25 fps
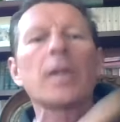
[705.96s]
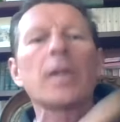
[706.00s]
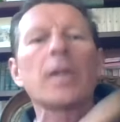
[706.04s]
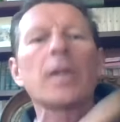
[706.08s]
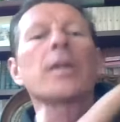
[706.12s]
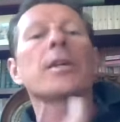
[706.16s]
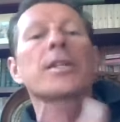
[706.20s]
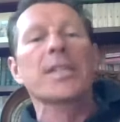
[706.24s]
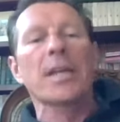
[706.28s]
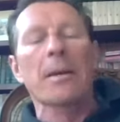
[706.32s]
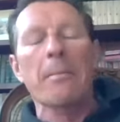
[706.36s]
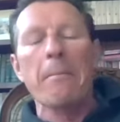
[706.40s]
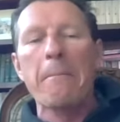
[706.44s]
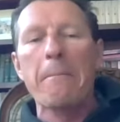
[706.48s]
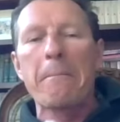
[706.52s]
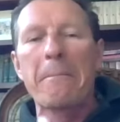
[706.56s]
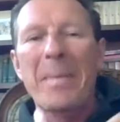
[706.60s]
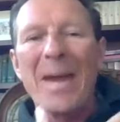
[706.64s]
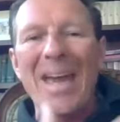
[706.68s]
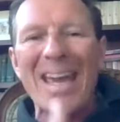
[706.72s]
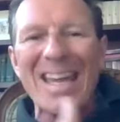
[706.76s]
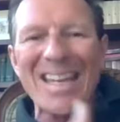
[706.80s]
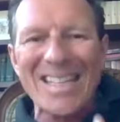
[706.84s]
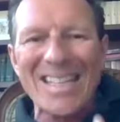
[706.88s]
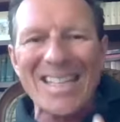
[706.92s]
some
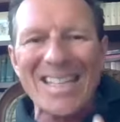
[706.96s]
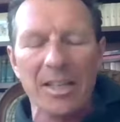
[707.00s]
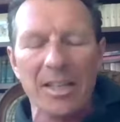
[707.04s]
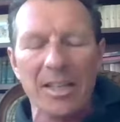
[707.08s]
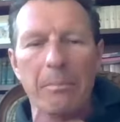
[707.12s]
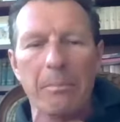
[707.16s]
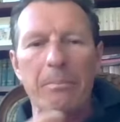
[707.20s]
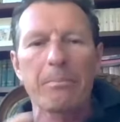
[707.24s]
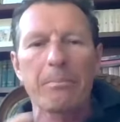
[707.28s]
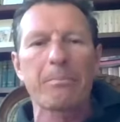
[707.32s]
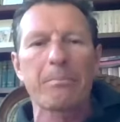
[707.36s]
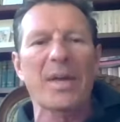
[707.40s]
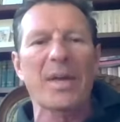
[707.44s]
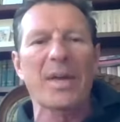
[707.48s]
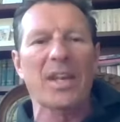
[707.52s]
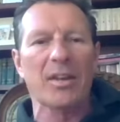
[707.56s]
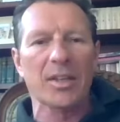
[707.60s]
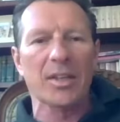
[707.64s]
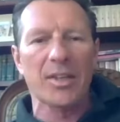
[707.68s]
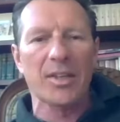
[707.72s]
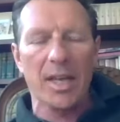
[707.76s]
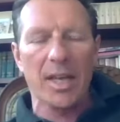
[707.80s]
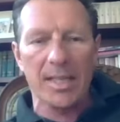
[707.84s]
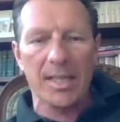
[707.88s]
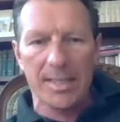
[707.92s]
basic
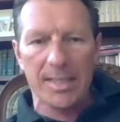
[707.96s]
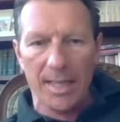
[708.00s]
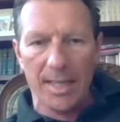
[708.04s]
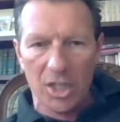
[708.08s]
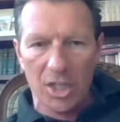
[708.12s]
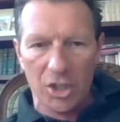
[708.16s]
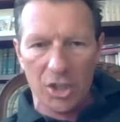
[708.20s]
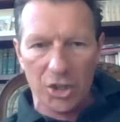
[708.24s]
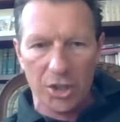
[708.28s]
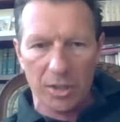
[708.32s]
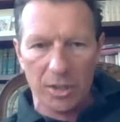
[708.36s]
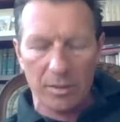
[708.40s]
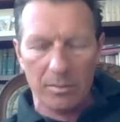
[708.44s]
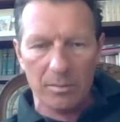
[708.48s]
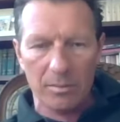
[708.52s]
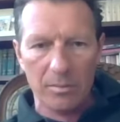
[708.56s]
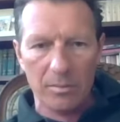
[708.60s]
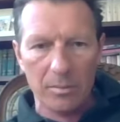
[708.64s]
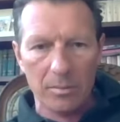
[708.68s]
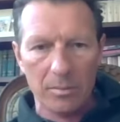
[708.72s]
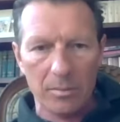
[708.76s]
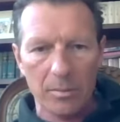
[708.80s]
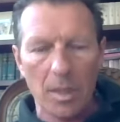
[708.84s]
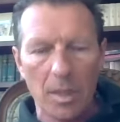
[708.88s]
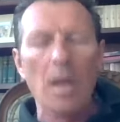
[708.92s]
periodization,
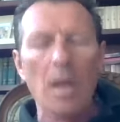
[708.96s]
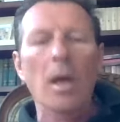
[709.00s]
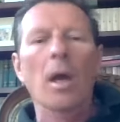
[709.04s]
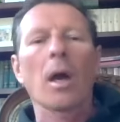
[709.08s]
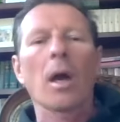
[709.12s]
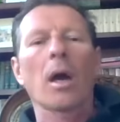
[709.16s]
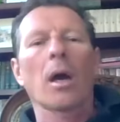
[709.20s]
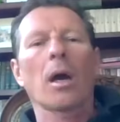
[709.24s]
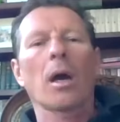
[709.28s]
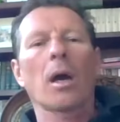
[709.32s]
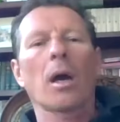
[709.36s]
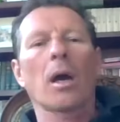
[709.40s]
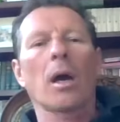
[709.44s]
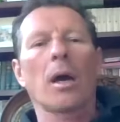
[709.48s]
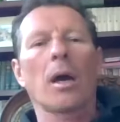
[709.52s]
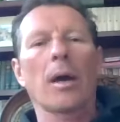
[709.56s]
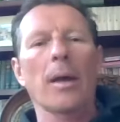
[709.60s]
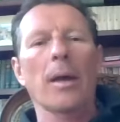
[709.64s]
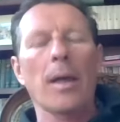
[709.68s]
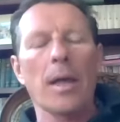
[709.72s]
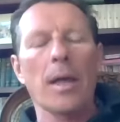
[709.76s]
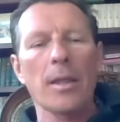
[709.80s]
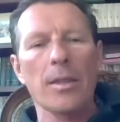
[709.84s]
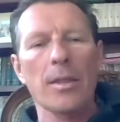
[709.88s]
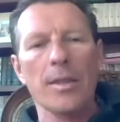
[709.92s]
uh,
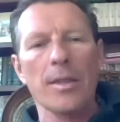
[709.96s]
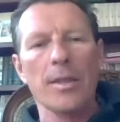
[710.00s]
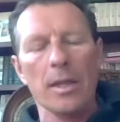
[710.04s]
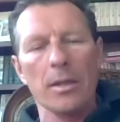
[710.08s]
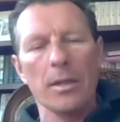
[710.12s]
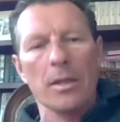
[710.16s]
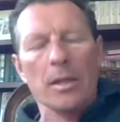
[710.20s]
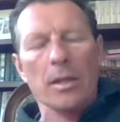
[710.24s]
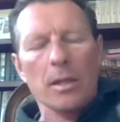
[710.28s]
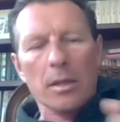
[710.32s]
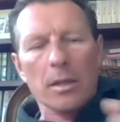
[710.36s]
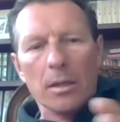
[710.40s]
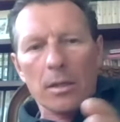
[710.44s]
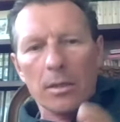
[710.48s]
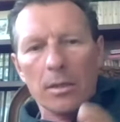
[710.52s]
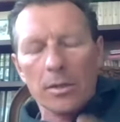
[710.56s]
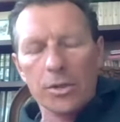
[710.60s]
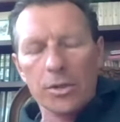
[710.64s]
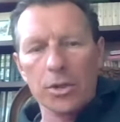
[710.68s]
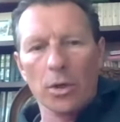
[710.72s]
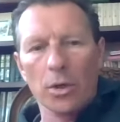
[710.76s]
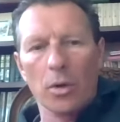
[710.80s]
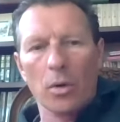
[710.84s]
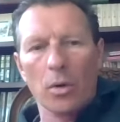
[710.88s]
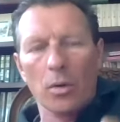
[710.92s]
and then
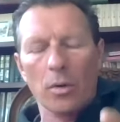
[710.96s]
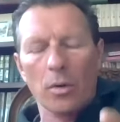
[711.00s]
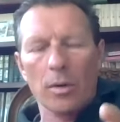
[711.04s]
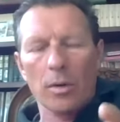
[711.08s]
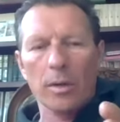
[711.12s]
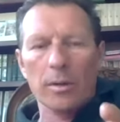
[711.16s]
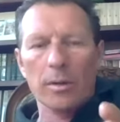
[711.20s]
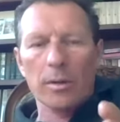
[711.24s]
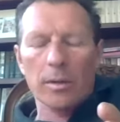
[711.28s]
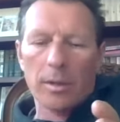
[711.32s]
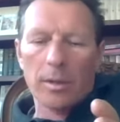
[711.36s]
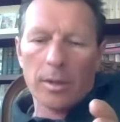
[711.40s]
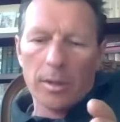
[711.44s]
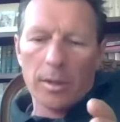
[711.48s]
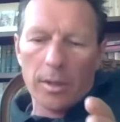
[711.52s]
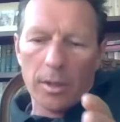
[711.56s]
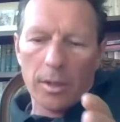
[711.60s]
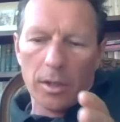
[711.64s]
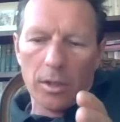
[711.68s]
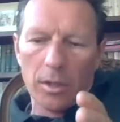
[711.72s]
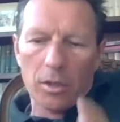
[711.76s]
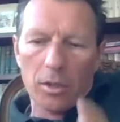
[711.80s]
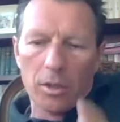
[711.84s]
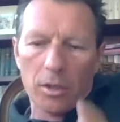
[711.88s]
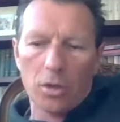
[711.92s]
so uh,
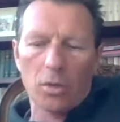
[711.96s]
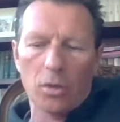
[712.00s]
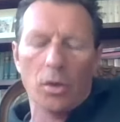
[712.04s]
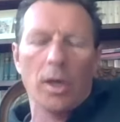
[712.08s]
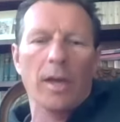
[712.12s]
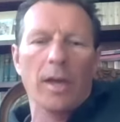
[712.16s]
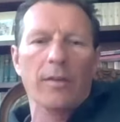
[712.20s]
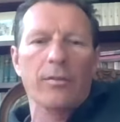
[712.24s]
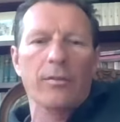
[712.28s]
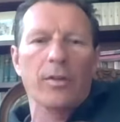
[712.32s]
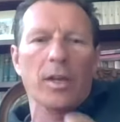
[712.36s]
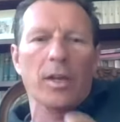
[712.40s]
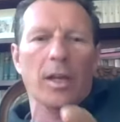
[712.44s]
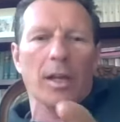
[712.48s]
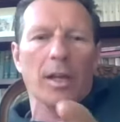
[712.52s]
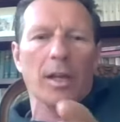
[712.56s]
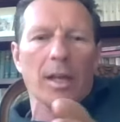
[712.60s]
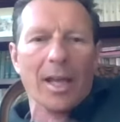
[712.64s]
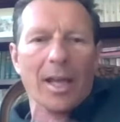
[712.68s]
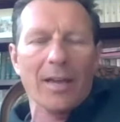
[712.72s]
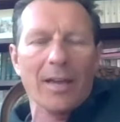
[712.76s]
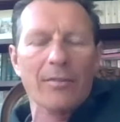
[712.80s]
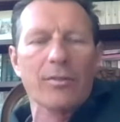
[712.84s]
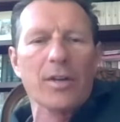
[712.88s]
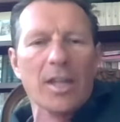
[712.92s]
you every
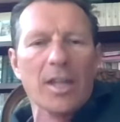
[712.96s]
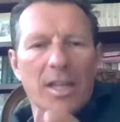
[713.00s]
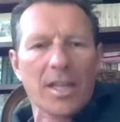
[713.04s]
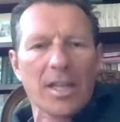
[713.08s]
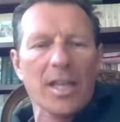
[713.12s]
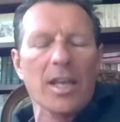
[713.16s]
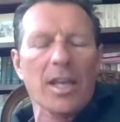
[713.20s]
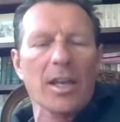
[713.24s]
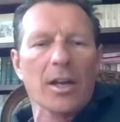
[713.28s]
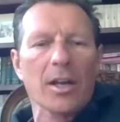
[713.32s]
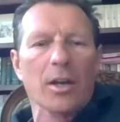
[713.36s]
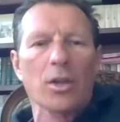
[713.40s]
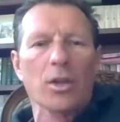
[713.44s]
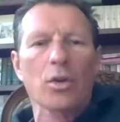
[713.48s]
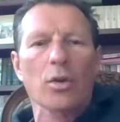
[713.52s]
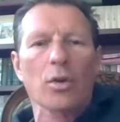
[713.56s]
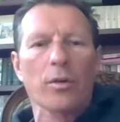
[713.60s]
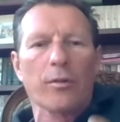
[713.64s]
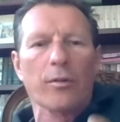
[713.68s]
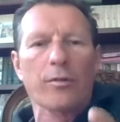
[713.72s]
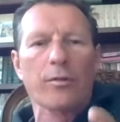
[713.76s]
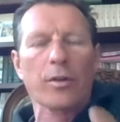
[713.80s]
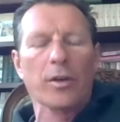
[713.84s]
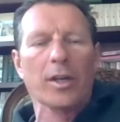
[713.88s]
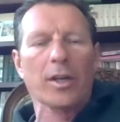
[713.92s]
every year
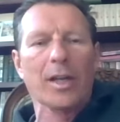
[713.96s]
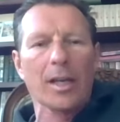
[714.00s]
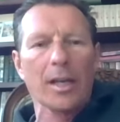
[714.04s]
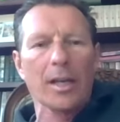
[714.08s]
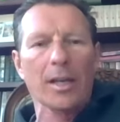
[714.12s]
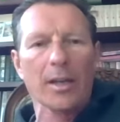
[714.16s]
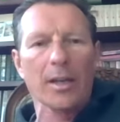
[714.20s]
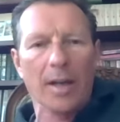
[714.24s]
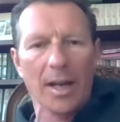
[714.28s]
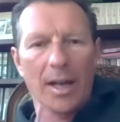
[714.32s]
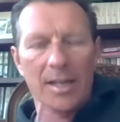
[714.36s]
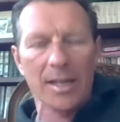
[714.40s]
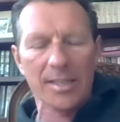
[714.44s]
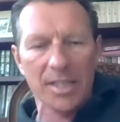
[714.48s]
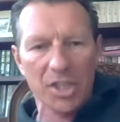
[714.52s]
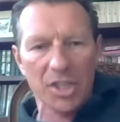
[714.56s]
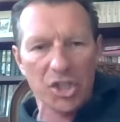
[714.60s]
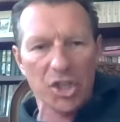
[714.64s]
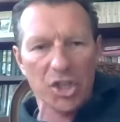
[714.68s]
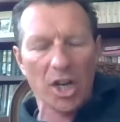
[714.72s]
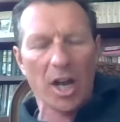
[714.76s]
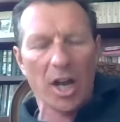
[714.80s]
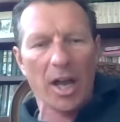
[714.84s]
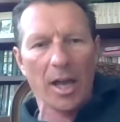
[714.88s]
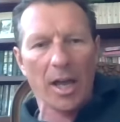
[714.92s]
you're very clear as a
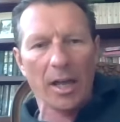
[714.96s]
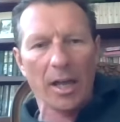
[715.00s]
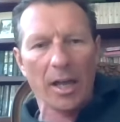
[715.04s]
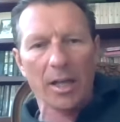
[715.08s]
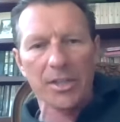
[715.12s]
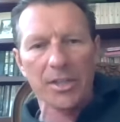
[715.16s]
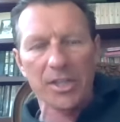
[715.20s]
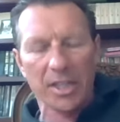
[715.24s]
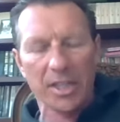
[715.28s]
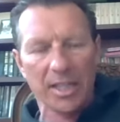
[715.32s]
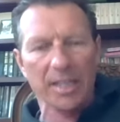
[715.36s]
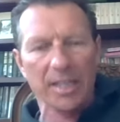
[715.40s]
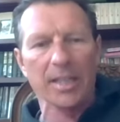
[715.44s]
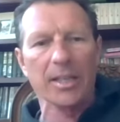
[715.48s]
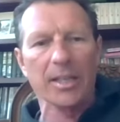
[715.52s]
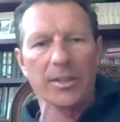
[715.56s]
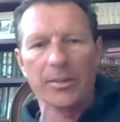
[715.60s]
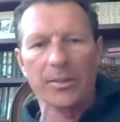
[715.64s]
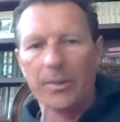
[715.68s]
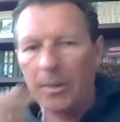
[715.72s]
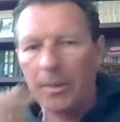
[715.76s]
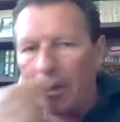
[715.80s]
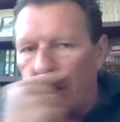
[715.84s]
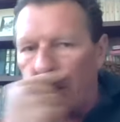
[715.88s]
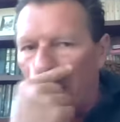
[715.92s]
child, as a kid,
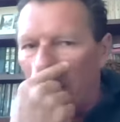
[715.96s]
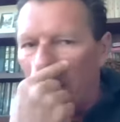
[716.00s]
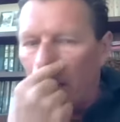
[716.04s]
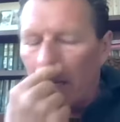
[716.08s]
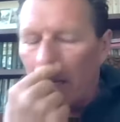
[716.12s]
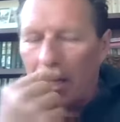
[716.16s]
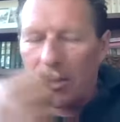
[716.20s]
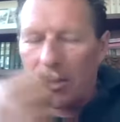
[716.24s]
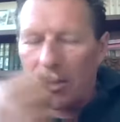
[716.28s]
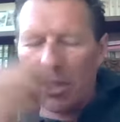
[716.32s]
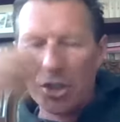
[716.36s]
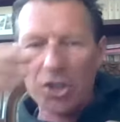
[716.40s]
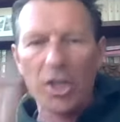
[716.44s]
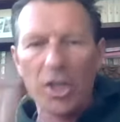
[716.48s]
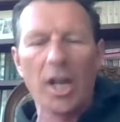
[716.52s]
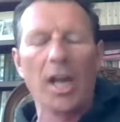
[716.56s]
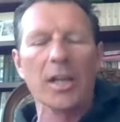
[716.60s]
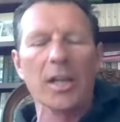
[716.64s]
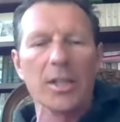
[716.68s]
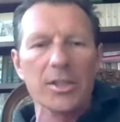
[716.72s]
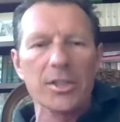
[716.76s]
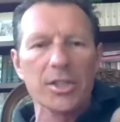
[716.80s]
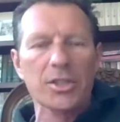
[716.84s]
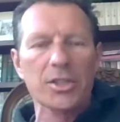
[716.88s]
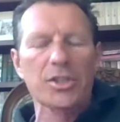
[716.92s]
as a
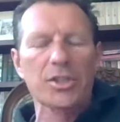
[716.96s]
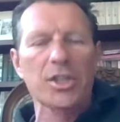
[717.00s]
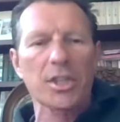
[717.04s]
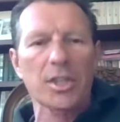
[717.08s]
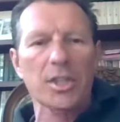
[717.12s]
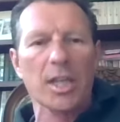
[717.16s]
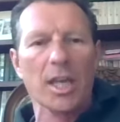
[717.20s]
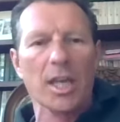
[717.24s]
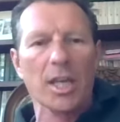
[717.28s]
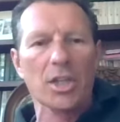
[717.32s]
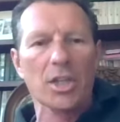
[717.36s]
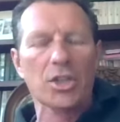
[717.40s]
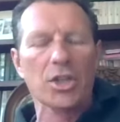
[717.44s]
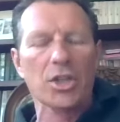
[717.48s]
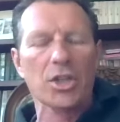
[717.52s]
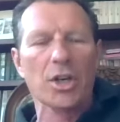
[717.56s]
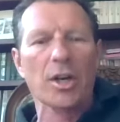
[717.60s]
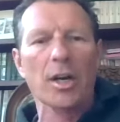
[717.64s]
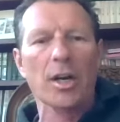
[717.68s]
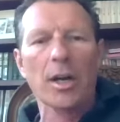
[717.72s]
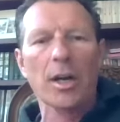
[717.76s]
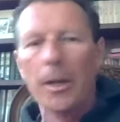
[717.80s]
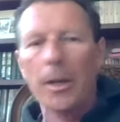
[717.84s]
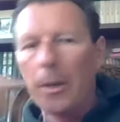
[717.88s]
child, as a teenager.